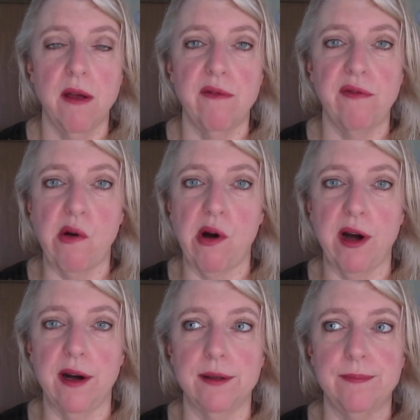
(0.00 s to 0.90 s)

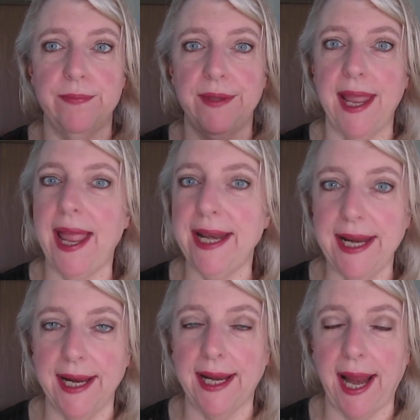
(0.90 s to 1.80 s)
for
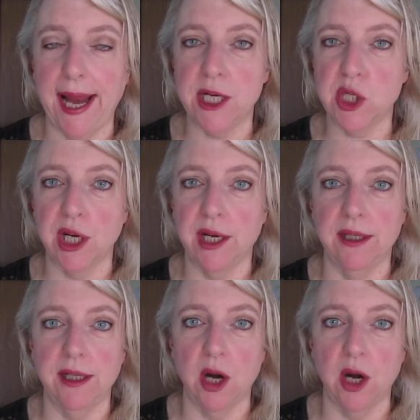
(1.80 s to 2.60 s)
any occasion,